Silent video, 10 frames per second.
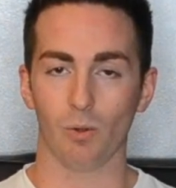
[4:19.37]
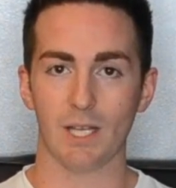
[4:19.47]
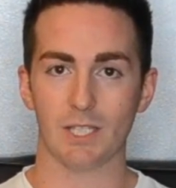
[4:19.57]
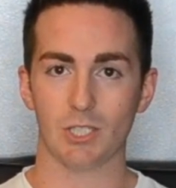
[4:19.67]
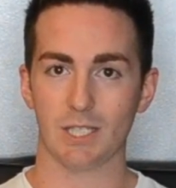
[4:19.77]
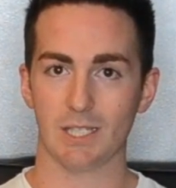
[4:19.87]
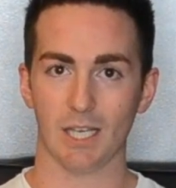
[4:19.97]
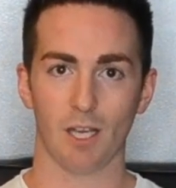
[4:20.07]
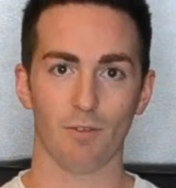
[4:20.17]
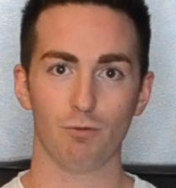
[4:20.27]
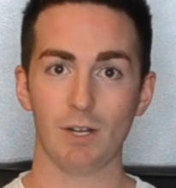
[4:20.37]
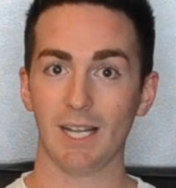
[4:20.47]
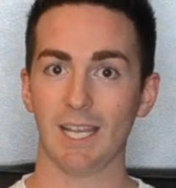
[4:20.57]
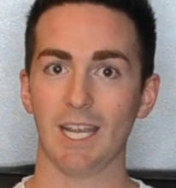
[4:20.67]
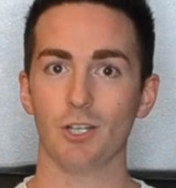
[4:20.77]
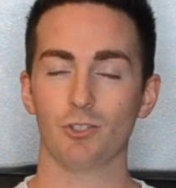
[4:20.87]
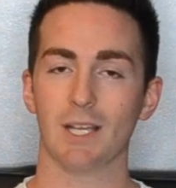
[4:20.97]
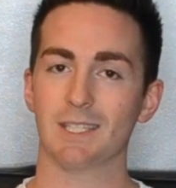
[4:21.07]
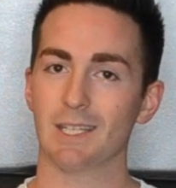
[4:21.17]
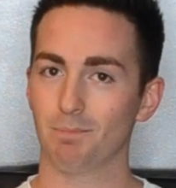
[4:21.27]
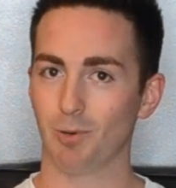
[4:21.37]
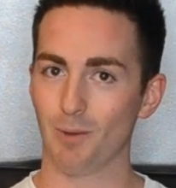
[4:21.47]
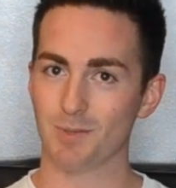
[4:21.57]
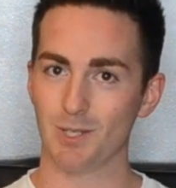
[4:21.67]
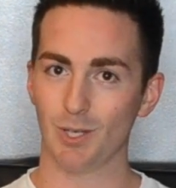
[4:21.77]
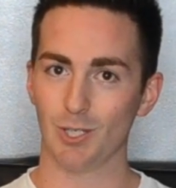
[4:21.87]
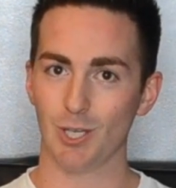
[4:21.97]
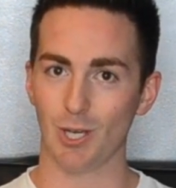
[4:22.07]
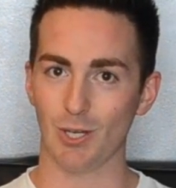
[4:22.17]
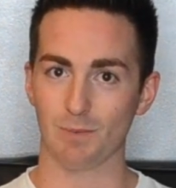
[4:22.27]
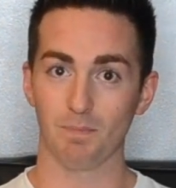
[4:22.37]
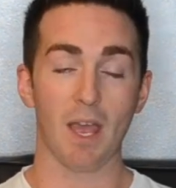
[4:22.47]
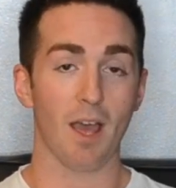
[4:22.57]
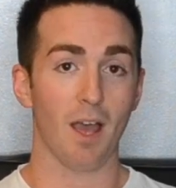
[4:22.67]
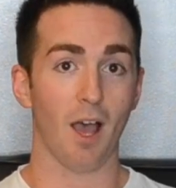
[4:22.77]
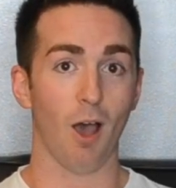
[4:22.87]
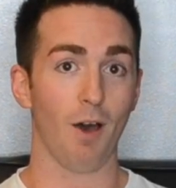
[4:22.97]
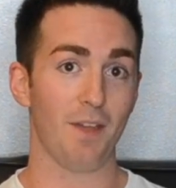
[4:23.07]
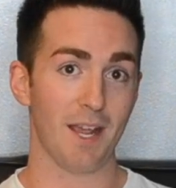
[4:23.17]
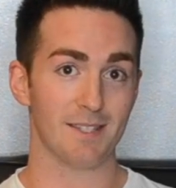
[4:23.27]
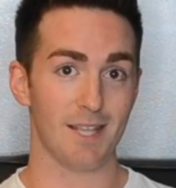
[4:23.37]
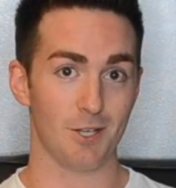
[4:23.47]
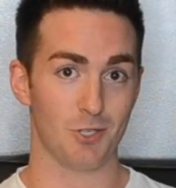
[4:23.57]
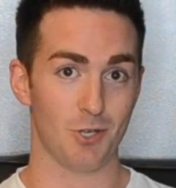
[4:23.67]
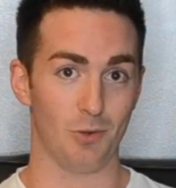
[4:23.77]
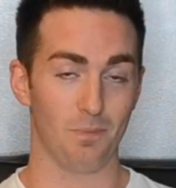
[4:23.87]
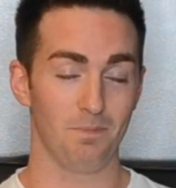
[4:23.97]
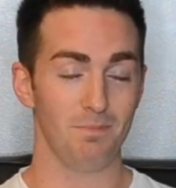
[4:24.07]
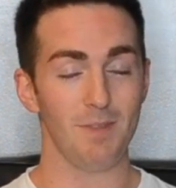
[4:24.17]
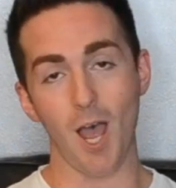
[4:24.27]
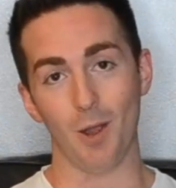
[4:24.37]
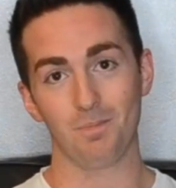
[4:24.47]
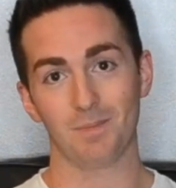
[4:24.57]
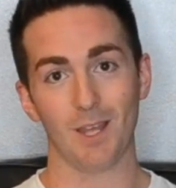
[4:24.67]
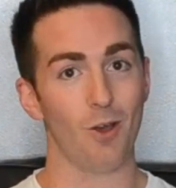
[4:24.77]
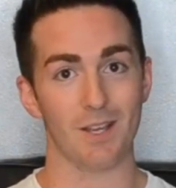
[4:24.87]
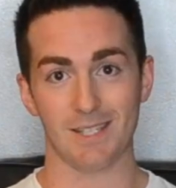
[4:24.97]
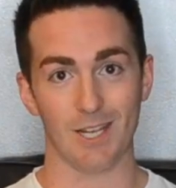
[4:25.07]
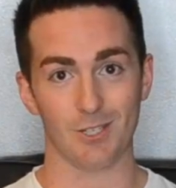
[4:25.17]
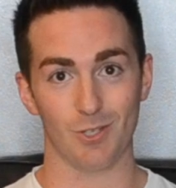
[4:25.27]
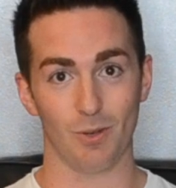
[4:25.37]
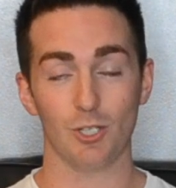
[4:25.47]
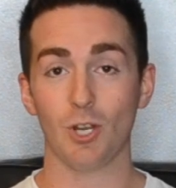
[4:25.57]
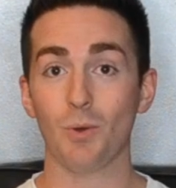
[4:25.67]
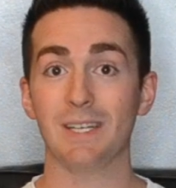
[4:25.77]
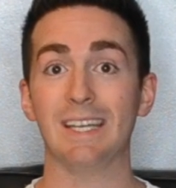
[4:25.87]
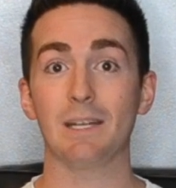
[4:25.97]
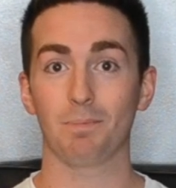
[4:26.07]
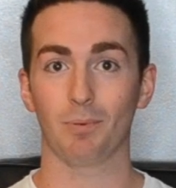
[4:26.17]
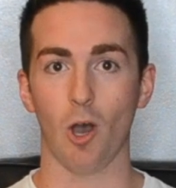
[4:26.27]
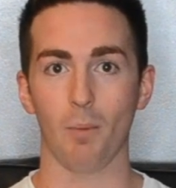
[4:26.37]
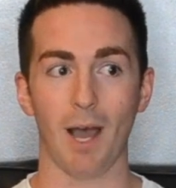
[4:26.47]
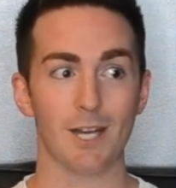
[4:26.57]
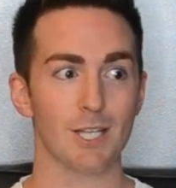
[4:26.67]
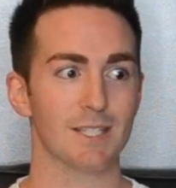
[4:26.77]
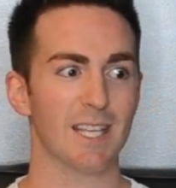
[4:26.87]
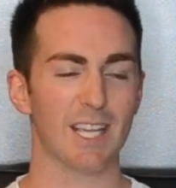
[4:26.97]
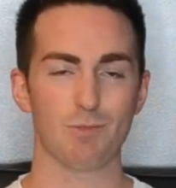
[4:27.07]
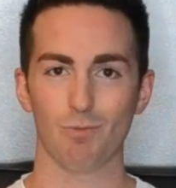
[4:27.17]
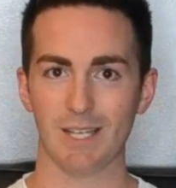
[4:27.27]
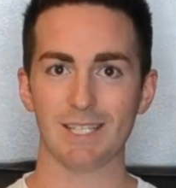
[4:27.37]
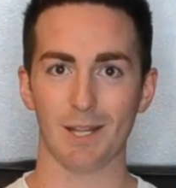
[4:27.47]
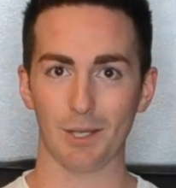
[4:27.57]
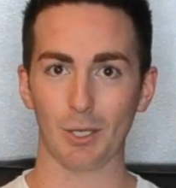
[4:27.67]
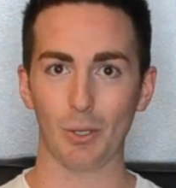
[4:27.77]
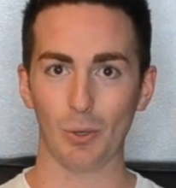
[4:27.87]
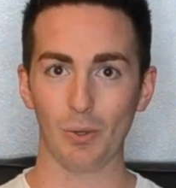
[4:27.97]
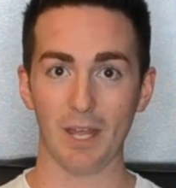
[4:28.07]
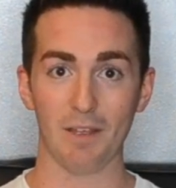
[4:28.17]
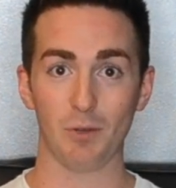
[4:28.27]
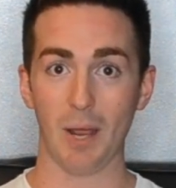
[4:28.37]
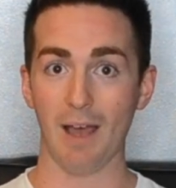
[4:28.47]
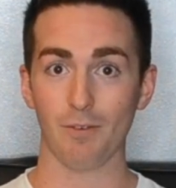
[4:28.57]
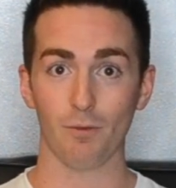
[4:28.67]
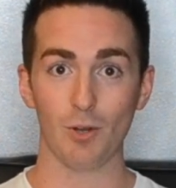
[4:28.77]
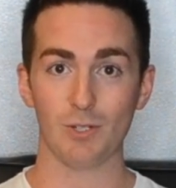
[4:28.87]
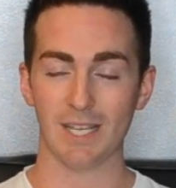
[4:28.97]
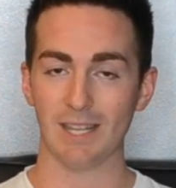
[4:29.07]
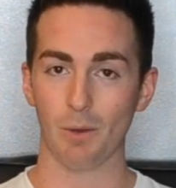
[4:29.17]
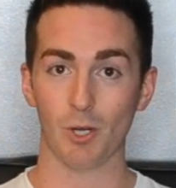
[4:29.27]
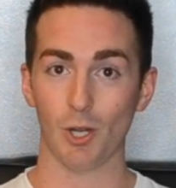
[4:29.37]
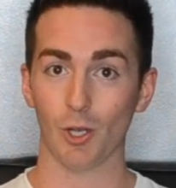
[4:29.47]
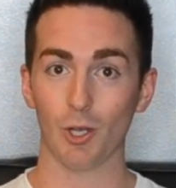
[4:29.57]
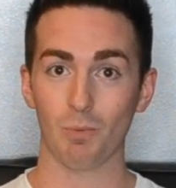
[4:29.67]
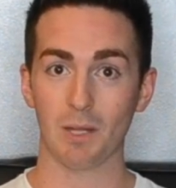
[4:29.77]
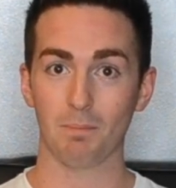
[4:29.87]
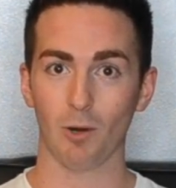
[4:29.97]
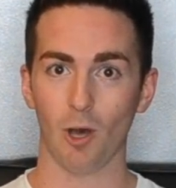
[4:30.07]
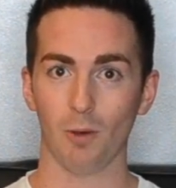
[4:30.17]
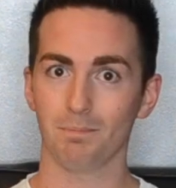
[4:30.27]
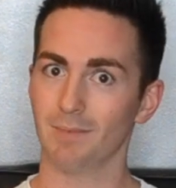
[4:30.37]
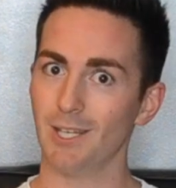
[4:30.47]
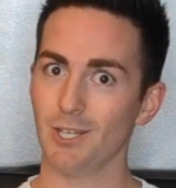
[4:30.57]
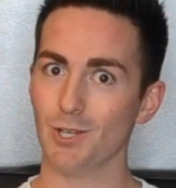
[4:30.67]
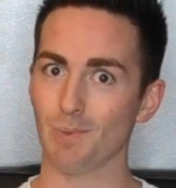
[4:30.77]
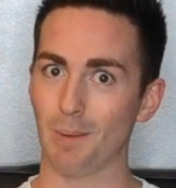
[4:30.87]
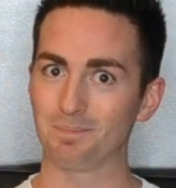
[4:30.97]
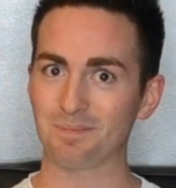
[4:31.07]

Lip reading: Let's just think of really interesting props that you can use. Are they essential? No, they're not essential and you don't need a prop. I just think it's really something cool that if you have a routine that would look good with a prop, then use one.